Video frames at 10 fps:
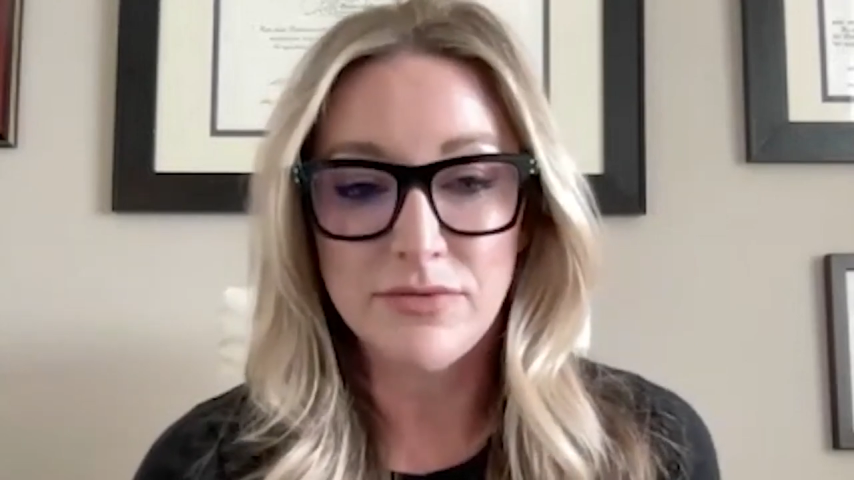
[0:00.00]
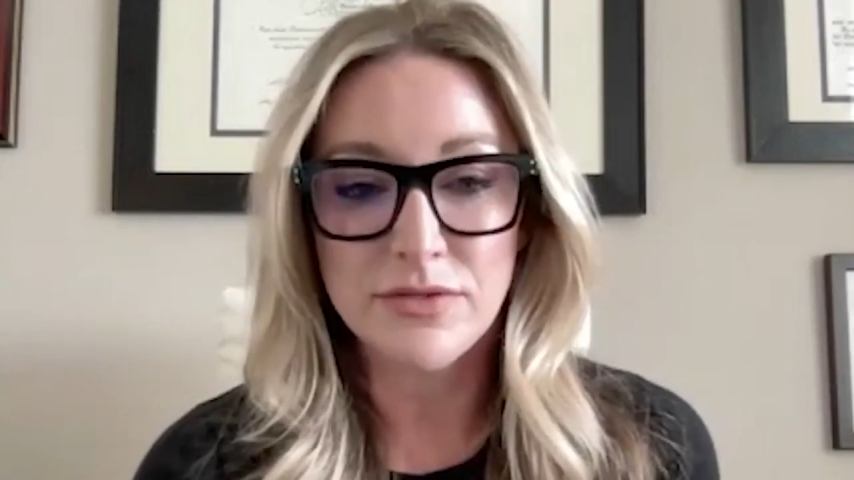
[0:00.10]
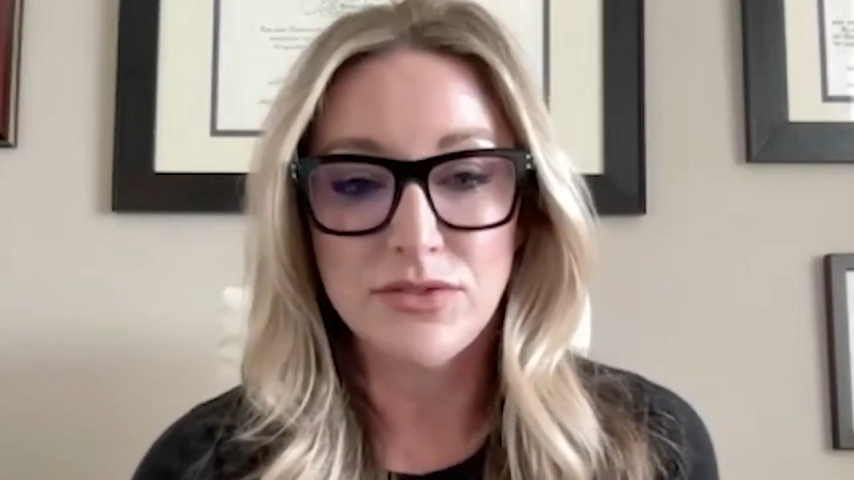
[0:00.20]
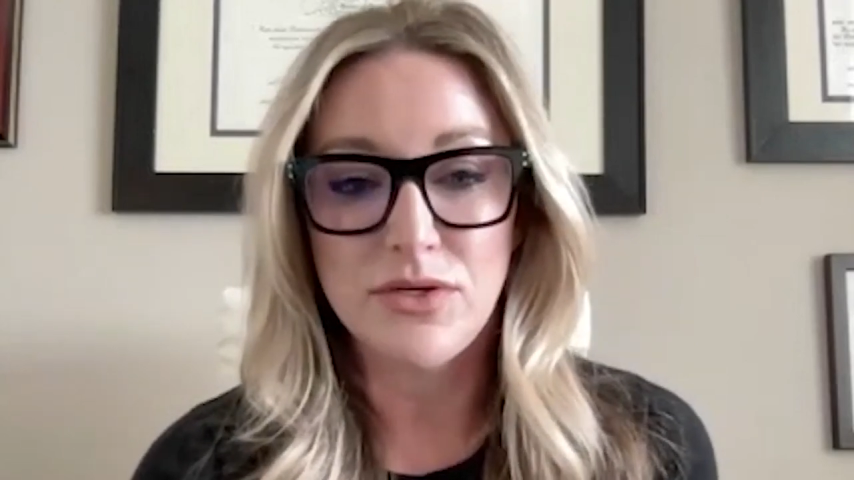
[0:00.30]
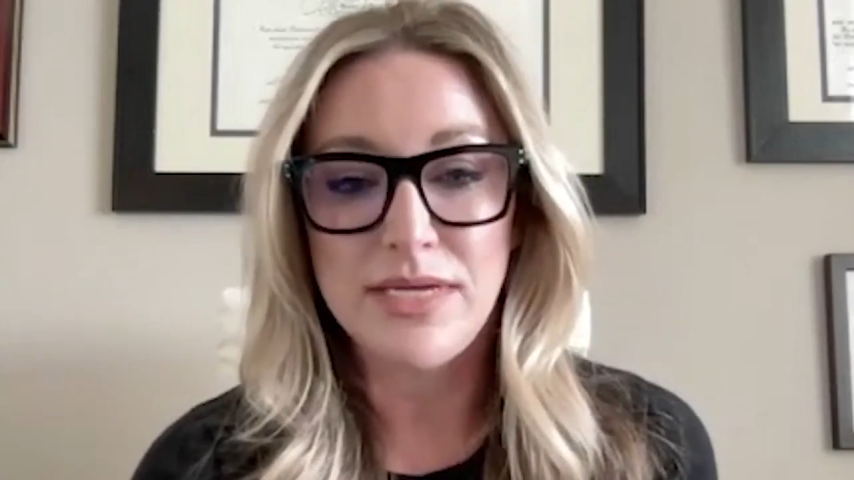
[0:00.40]
for
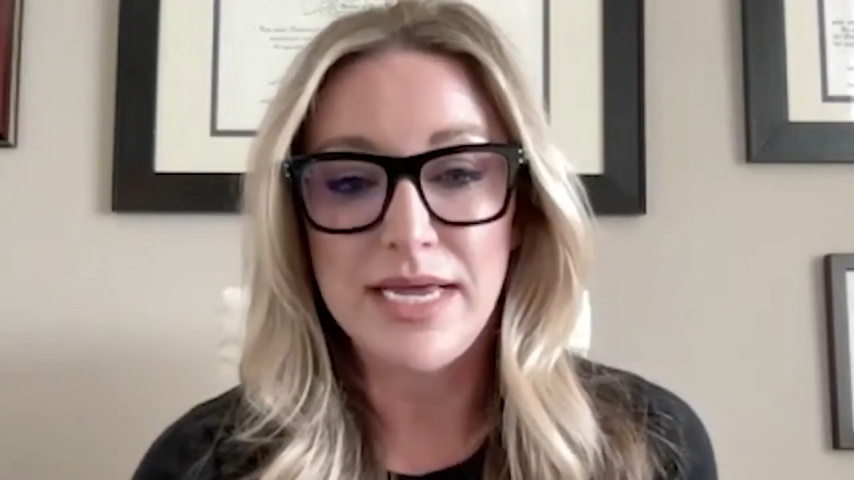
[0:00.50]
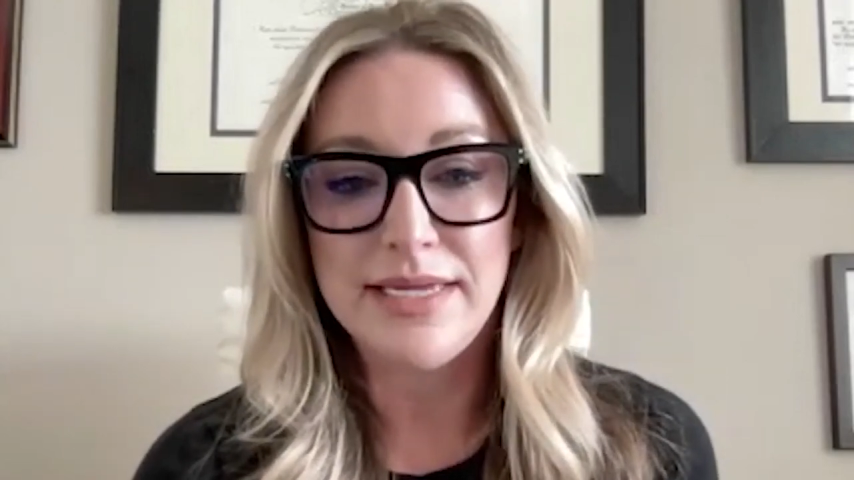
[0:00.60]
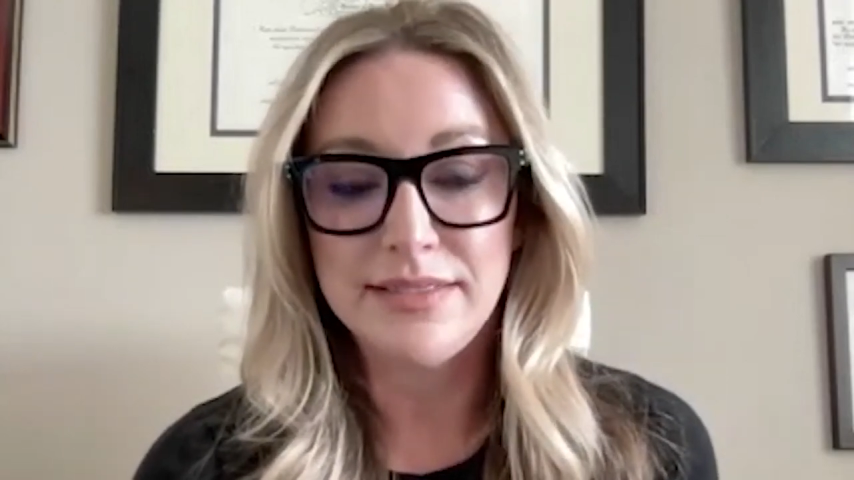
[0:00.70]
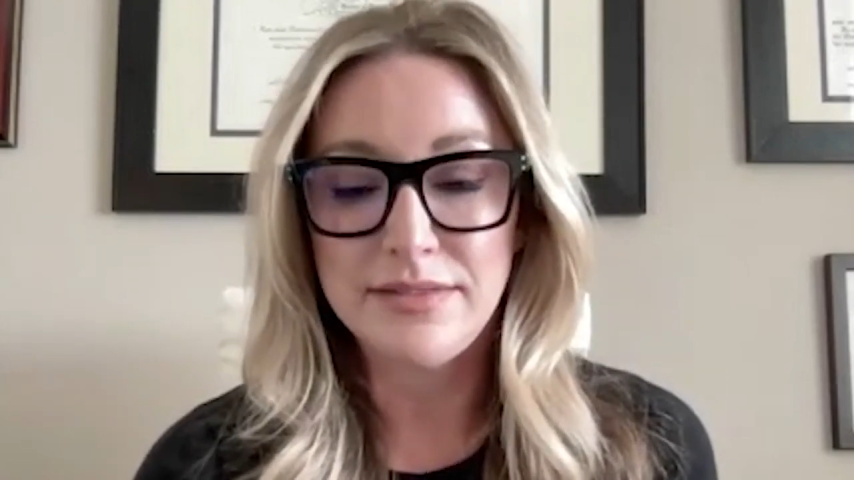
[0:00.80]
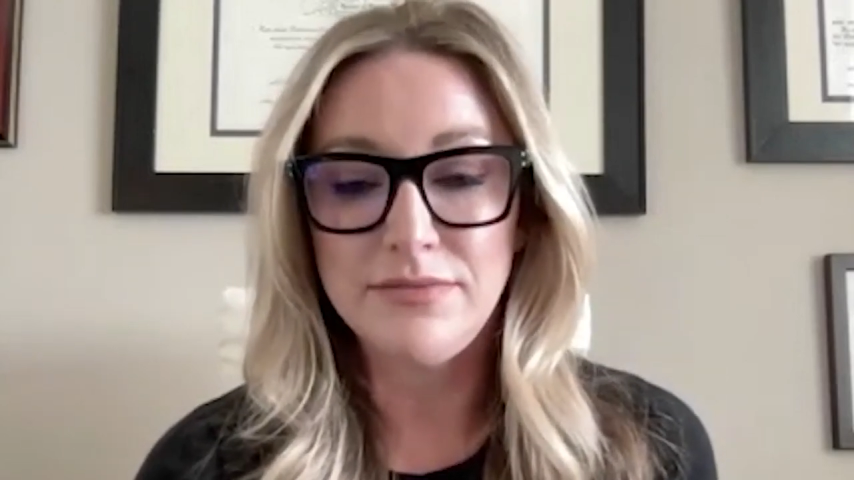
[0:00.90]
a snow
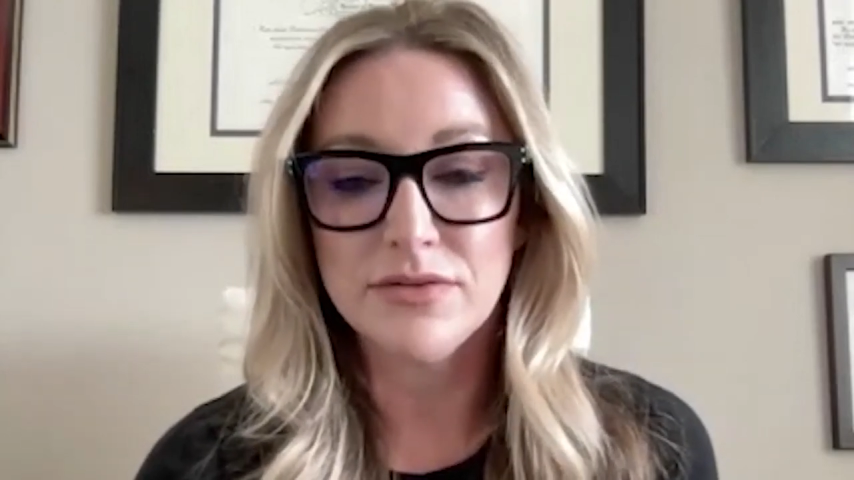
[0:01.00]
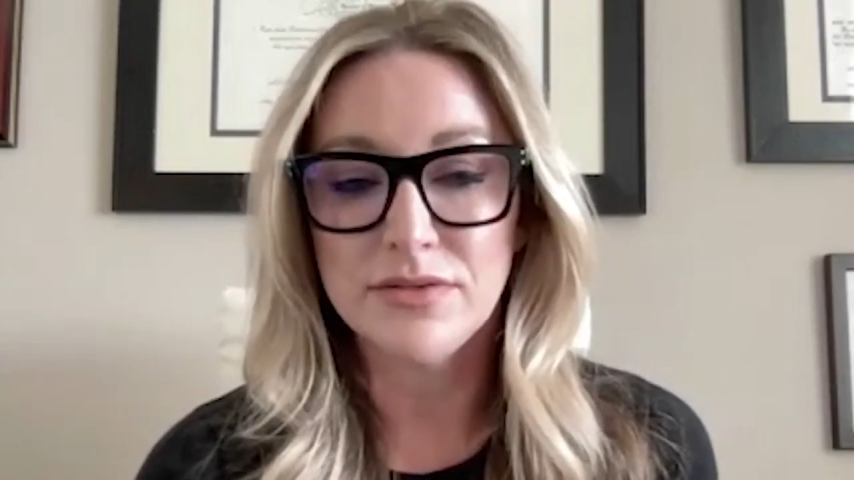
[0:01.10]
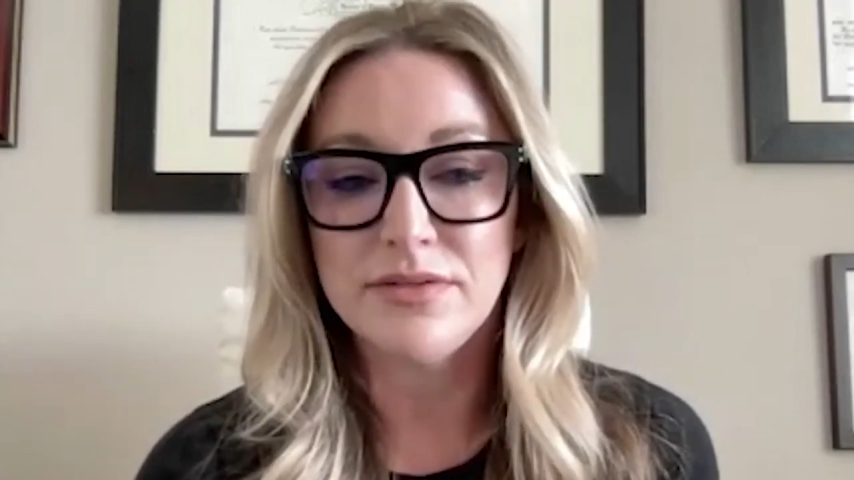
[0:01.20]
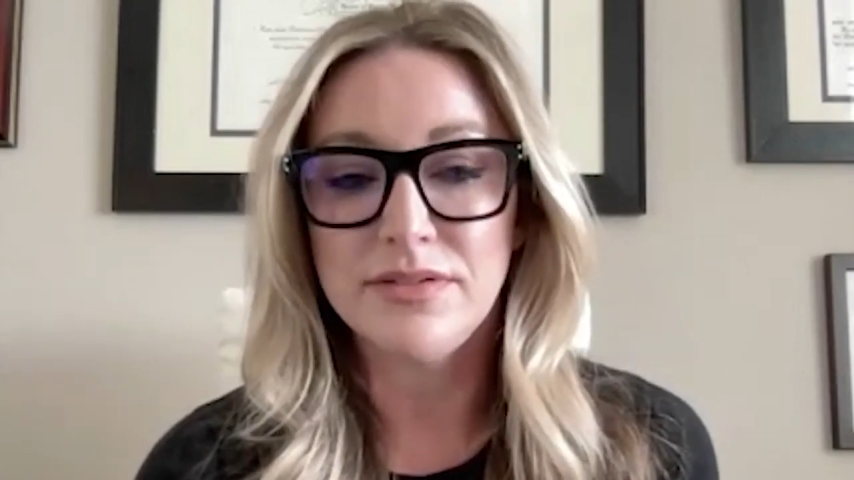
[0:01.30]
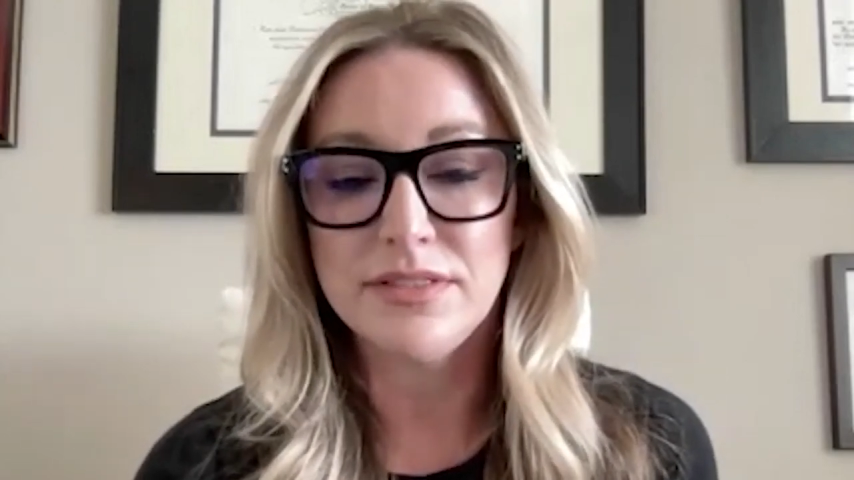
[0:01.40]
day. It's
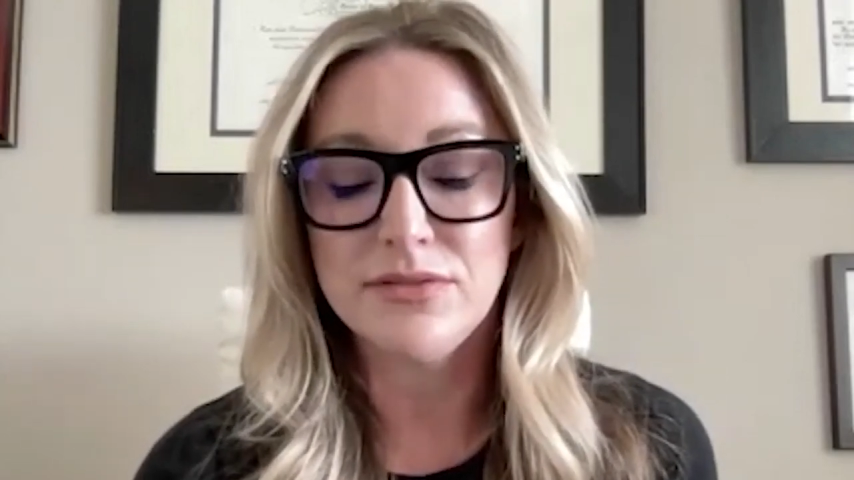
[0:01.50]
difficult. It's